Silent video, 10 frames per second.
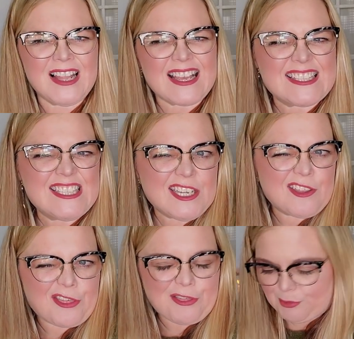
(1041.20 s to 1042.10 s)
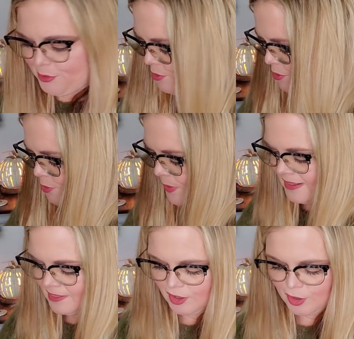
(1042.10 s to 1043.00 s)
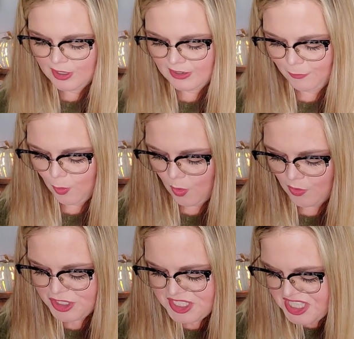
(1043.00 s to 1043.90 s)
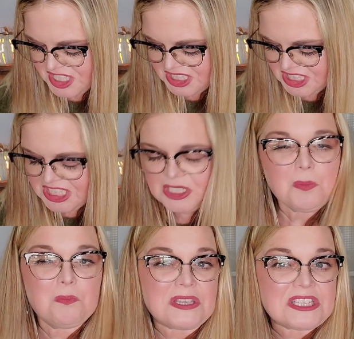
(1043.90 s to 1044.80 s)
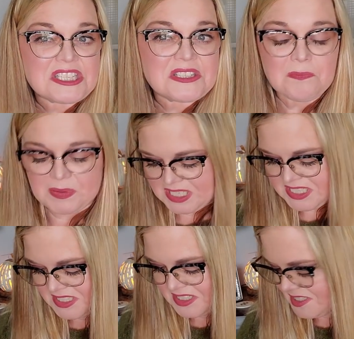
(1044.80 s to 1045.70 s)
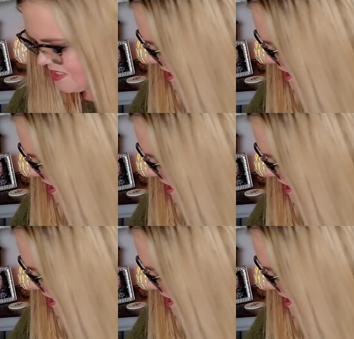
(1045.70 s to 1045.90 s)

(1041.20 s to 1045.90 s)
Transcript: like dig through and look for just the little bits of pieces